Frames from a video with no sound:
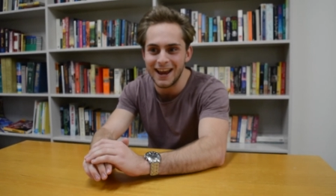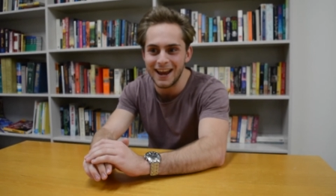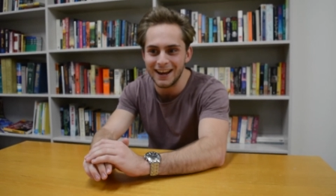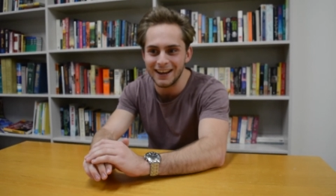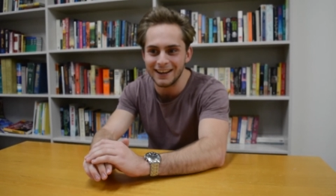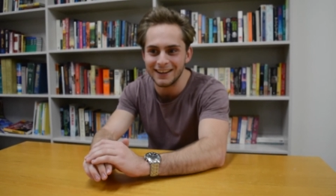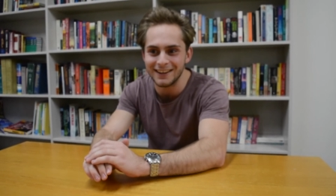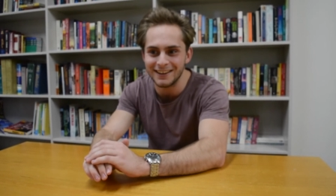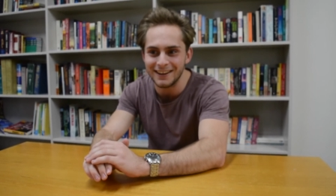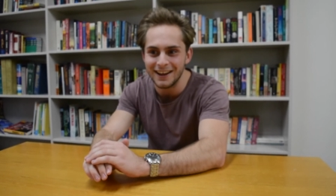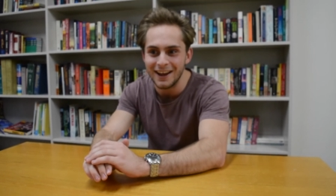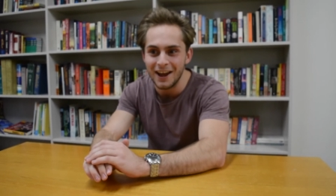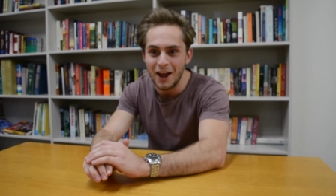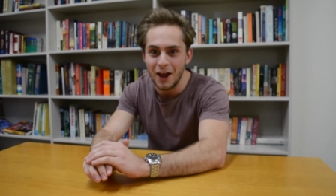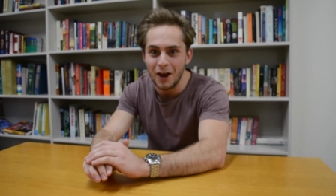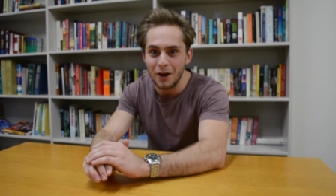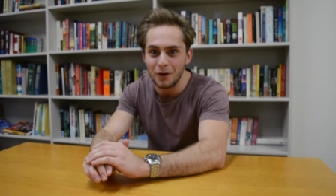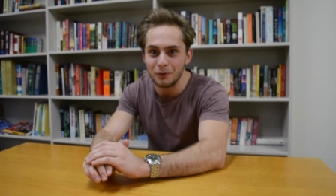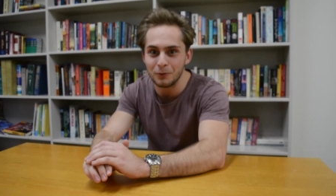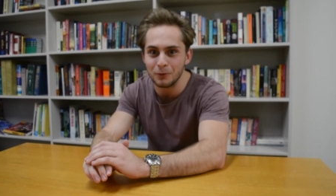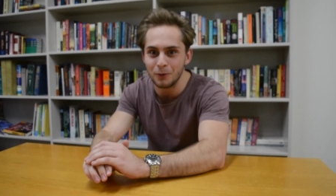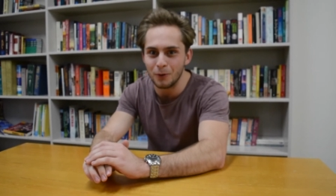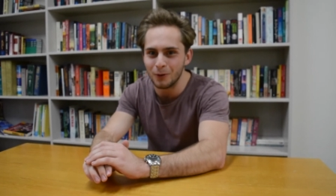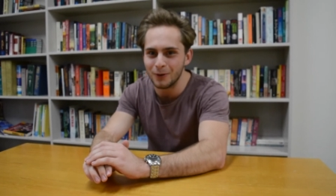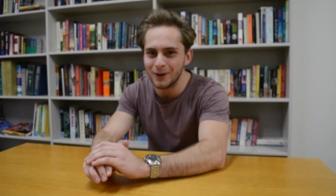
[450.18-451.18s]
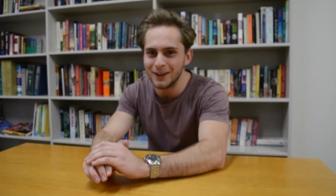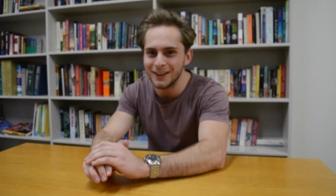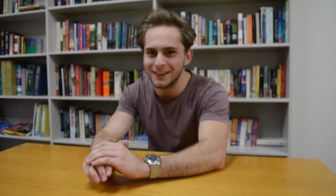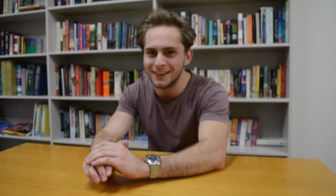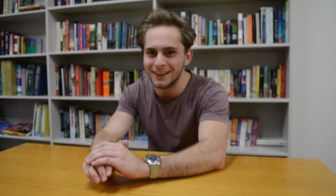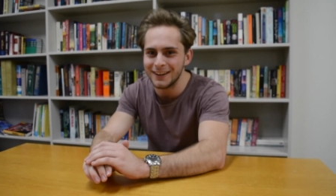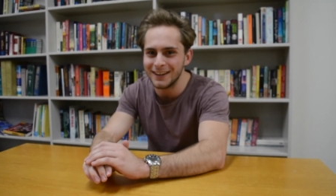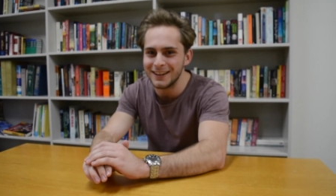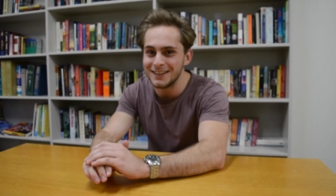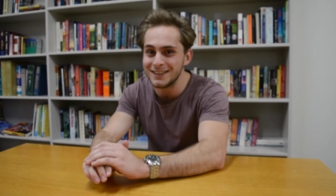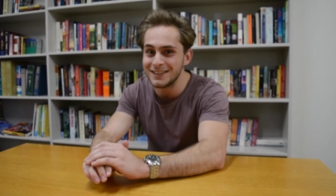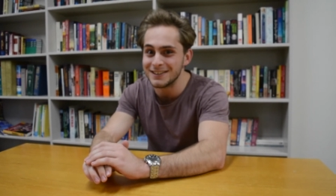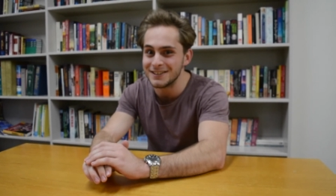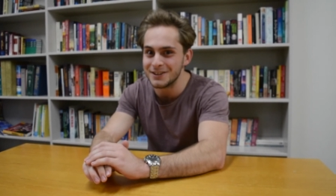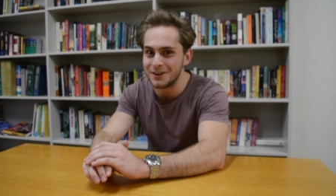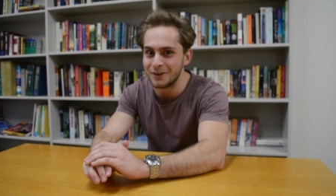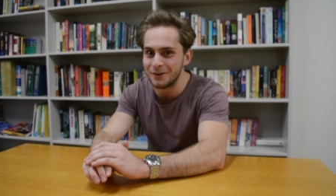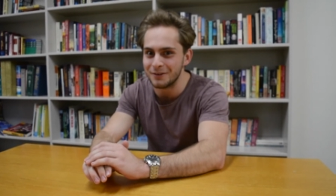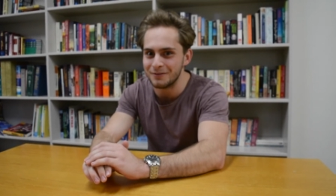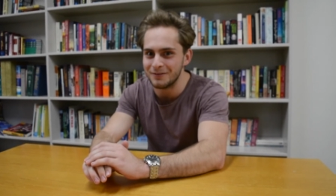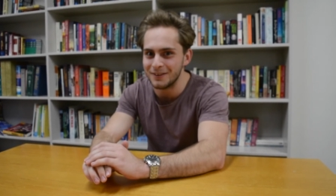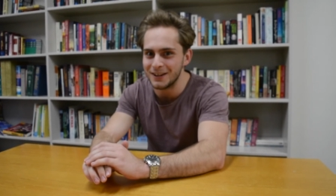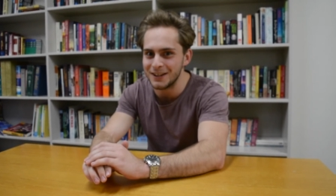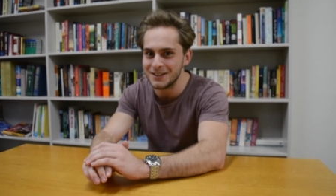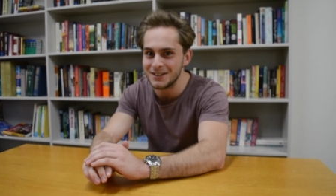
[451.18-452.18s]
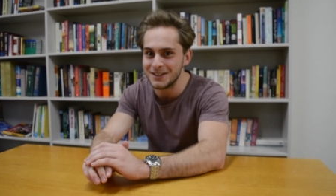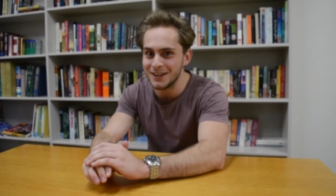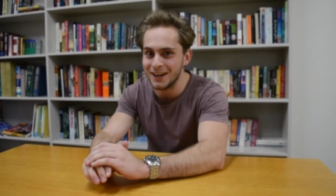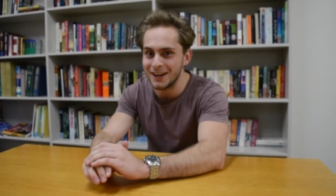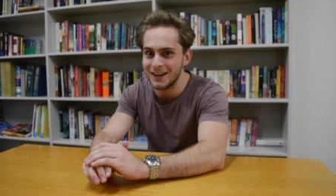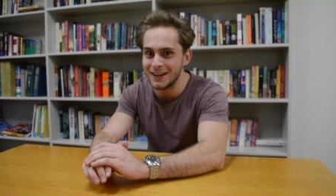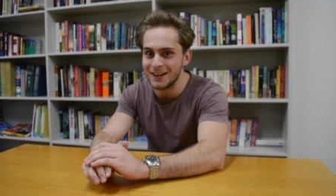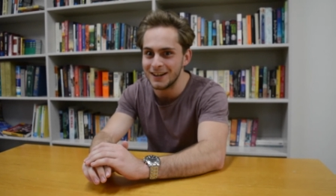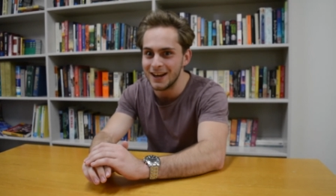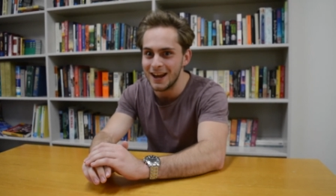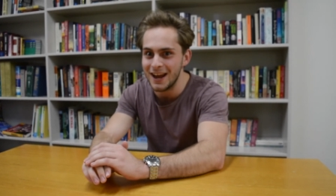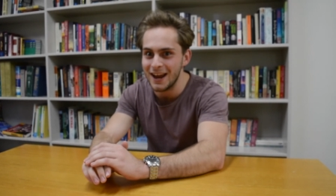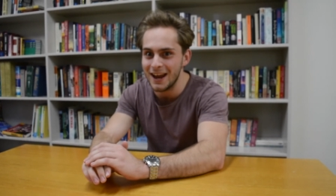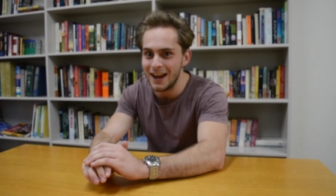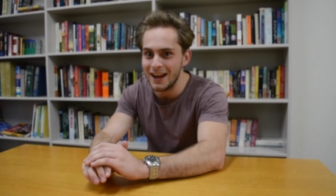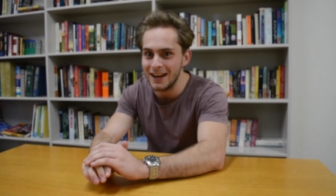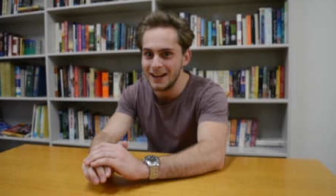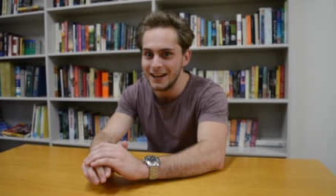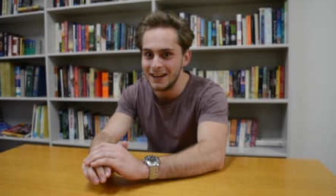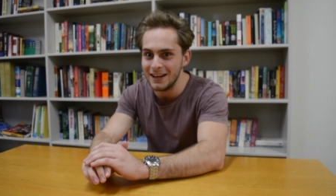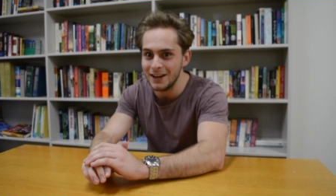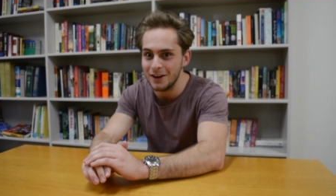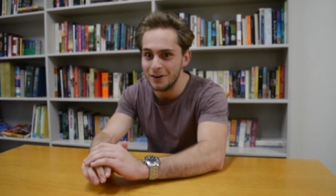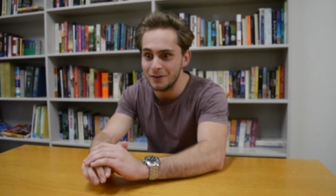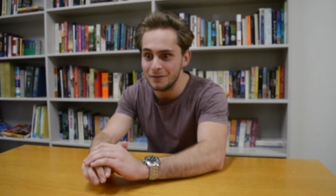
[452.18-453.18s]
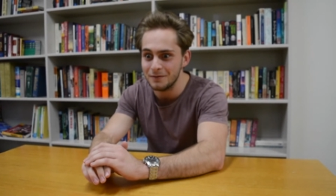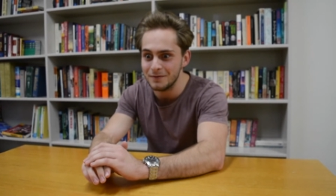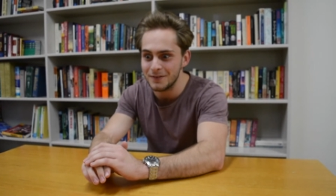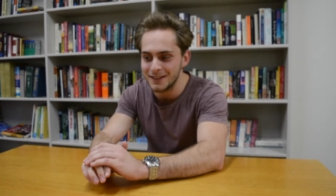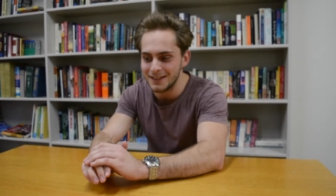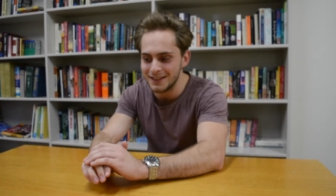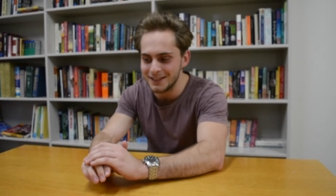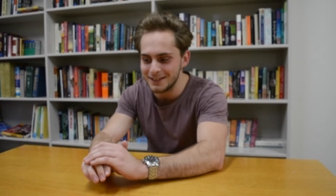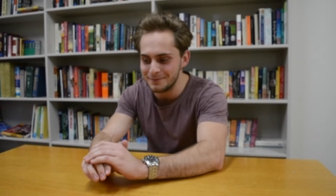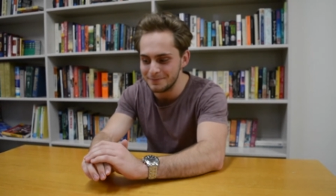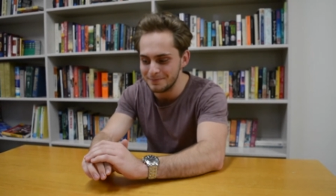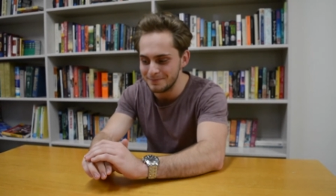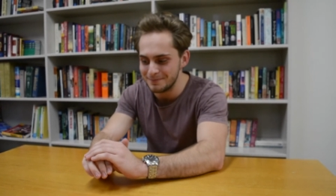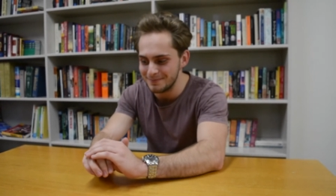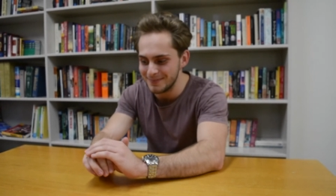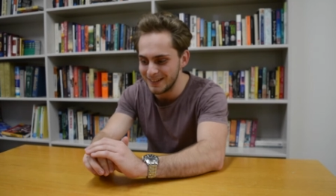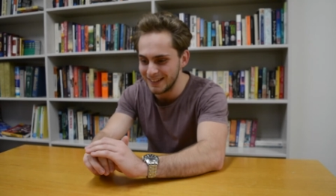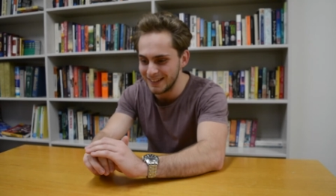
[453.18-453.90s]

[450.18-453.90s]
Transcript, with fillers: and Rory Lee does not feature in any of them.